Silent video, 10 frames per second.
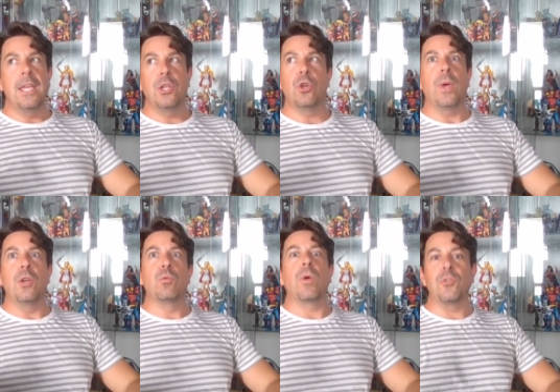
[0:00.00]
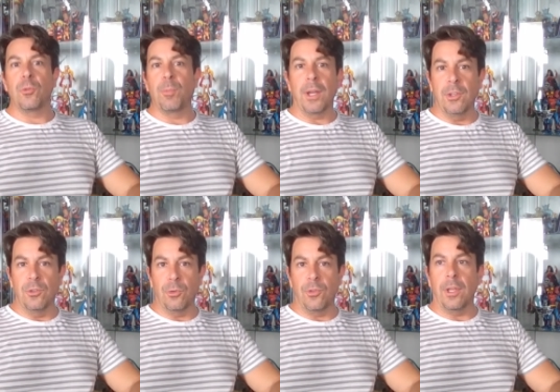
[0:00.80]
you know in retrospect
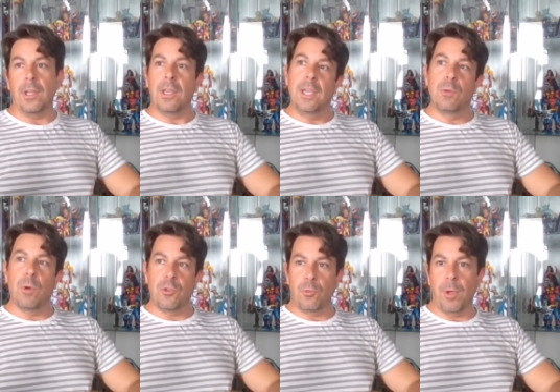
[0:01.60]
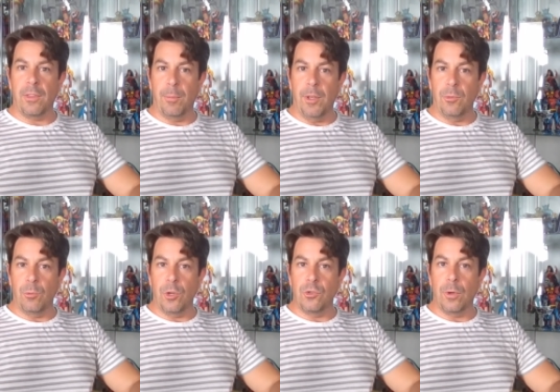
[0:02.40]
interesting. In retrospect, they made some
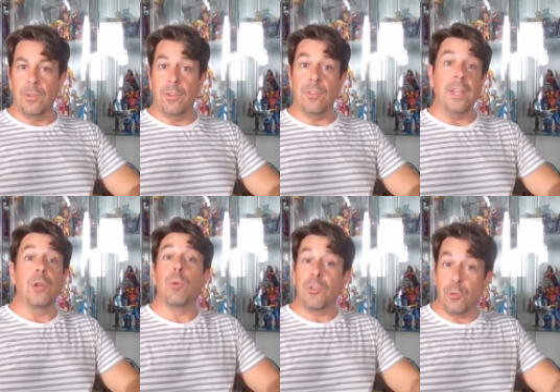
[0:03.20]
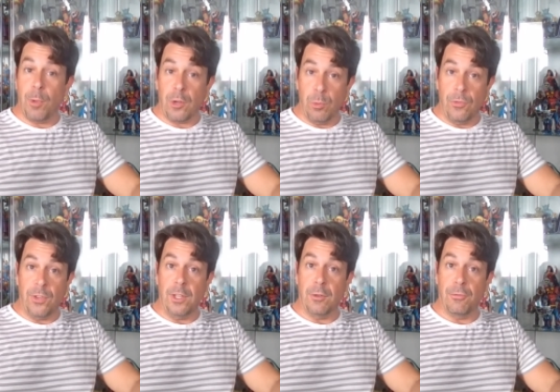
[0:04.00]
great choices, and in retrospect, we've
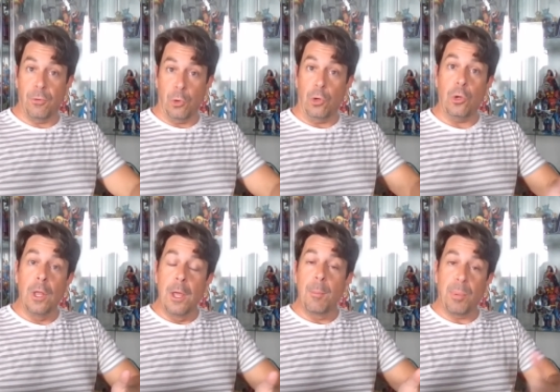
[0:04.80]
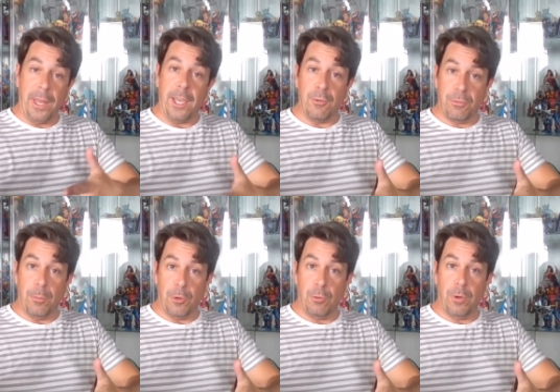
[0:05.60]
seen the full plan
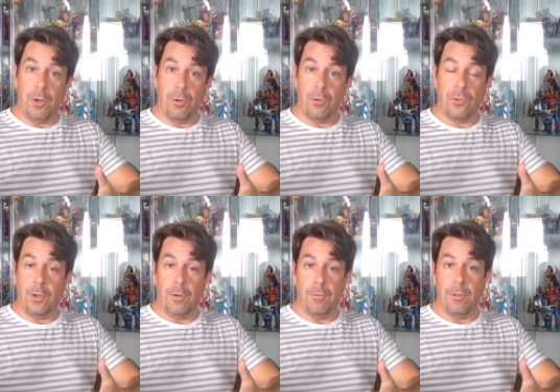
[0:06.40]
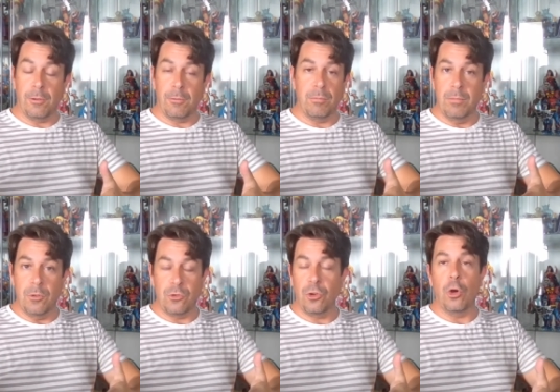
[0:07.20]
from the creators of the
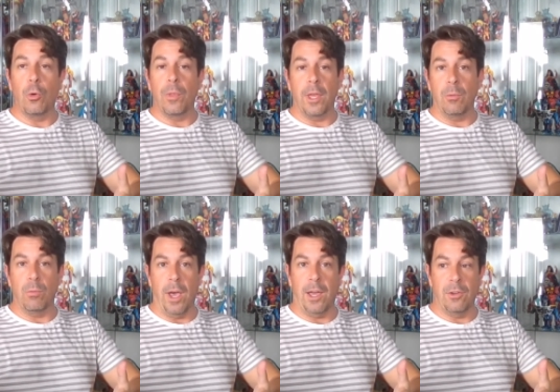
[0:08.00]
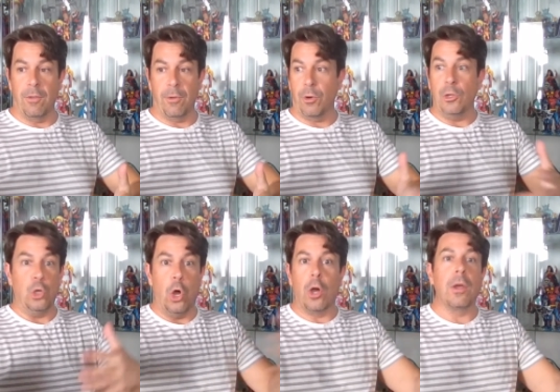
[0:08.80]
the show. They had a very
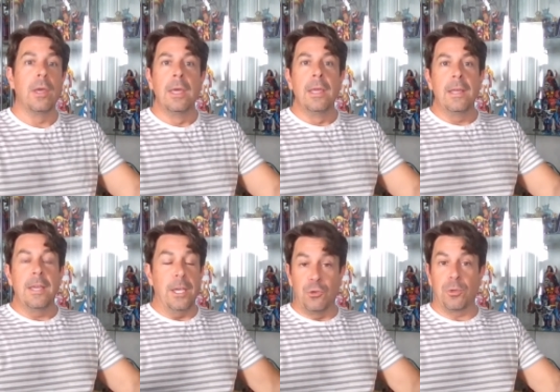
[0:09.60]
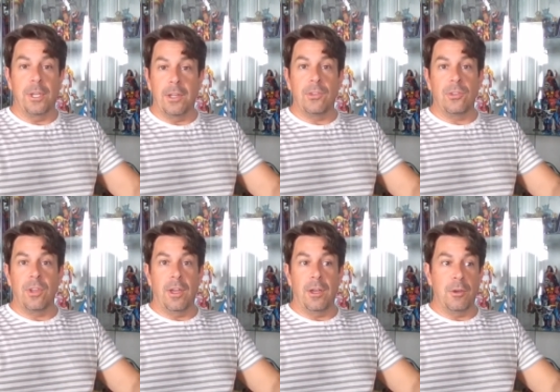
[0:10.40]
long intricate,
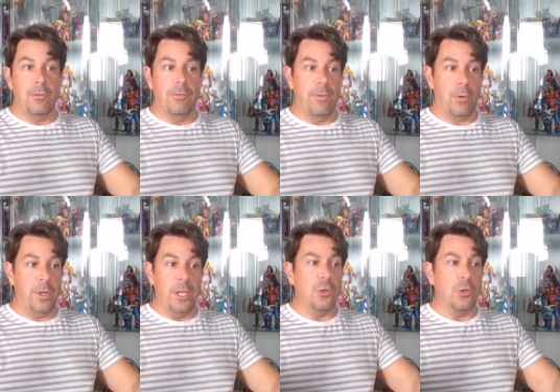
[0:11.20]
uh, very